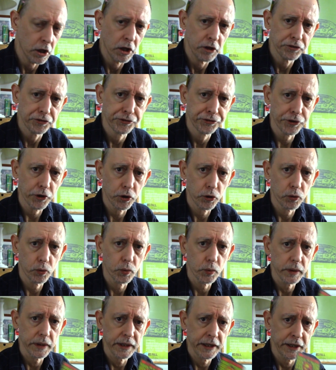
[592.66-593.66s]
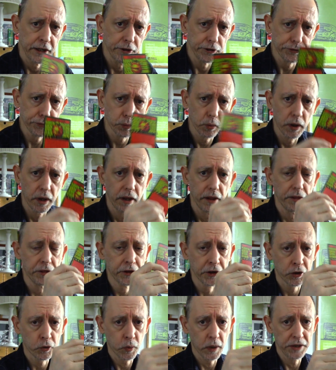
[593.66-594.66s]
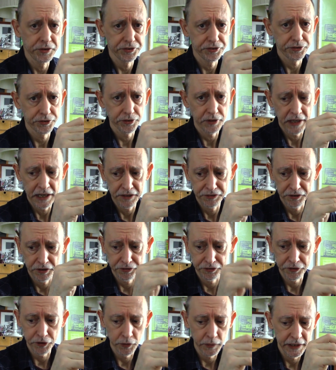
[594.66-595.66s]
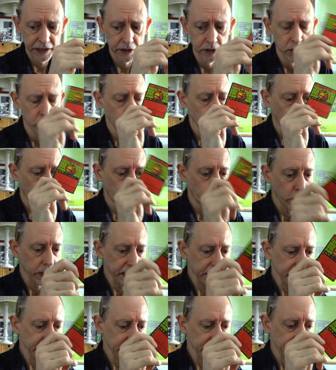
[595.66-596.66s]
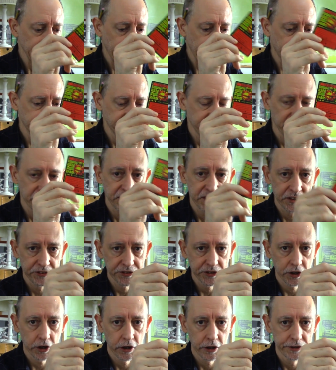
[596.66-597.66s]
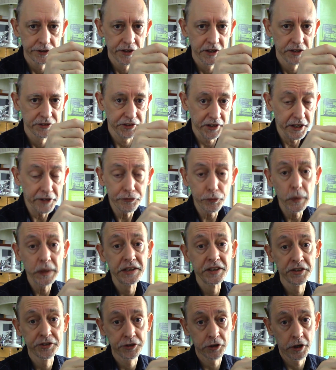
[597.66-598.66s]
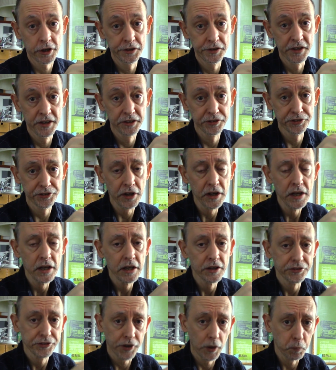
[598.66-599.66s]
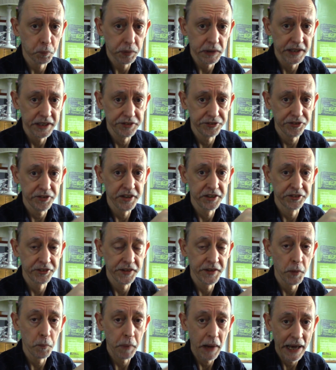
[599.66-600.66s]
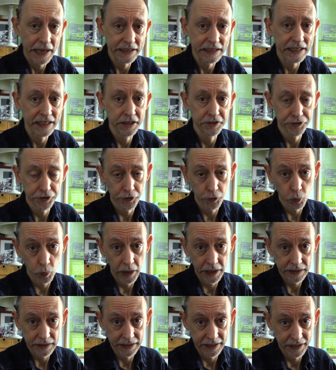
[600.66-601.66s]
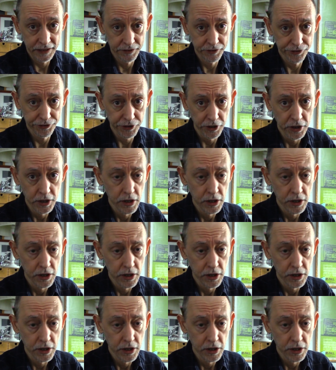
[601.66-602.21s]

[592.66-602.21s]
So here's what the quest has us doing. We have to discard this. If we discard this, someplace that's in the Badlands or the Wetlands,